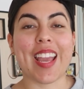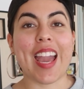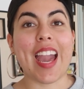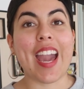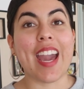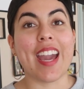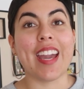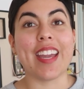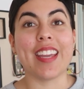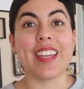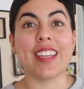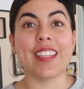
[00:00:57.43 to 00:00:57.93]

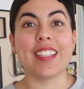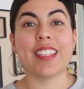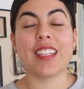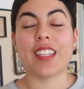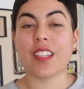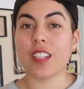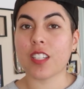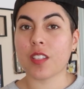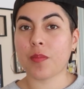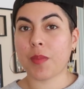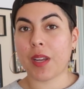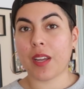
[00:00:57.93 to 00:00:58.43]
And
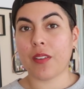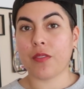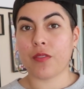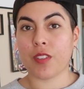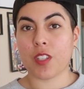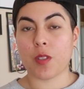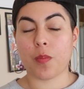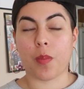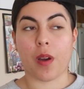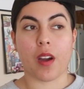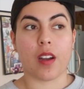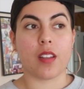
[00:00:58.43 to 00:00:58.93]
here's my
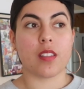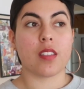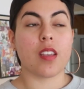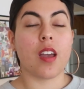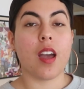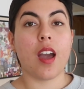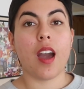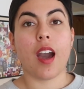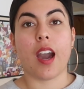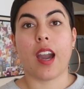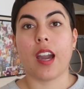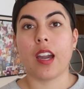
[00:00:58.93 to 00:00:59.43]
response.
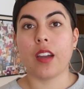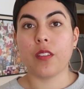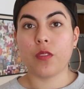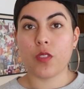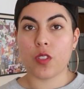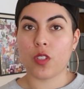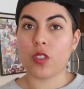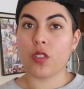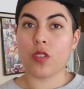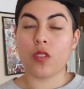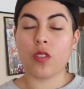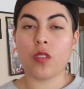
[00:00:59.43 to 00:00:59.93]
I
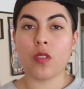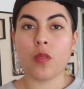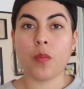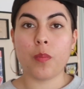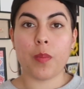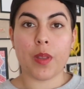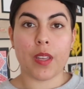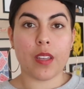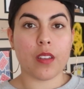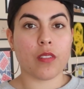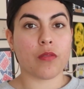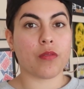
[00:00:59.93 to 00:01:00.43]
have two
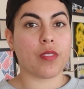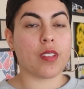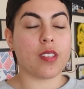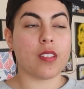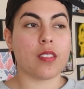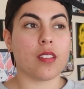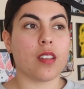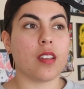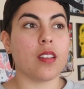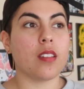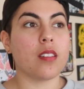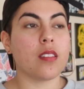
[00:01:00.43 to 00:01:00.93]
big
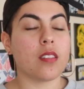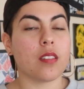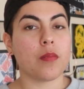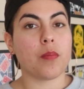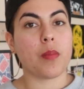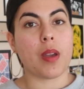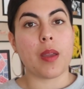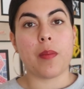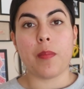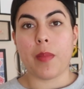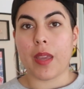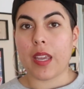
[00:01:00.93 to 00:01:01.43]
reasons.
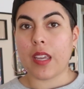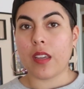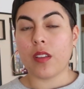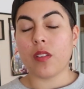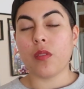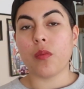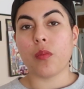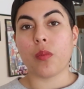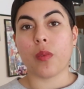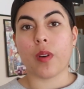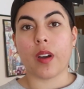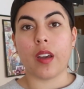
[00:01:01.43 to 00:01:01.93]
My
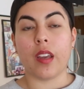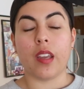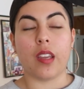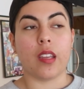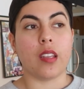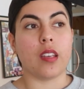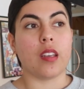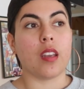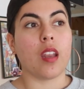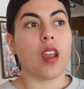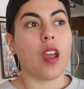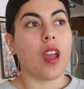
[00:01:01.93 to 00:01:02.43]
main
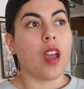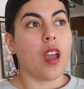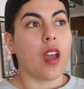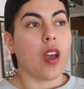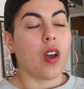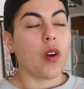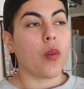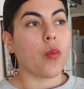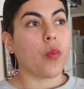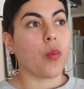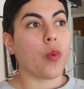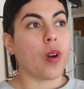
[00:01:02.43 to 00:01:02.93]
one
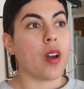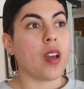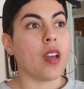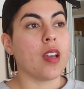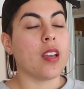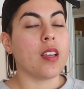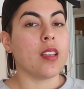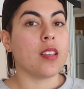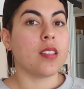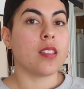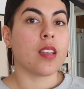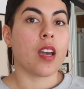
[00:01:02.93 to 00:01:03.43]

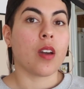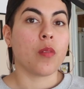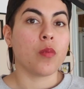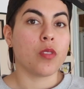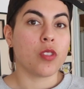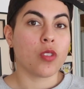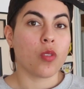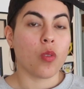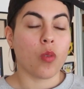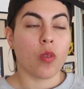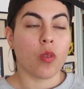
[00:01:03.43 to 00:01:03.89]
was I was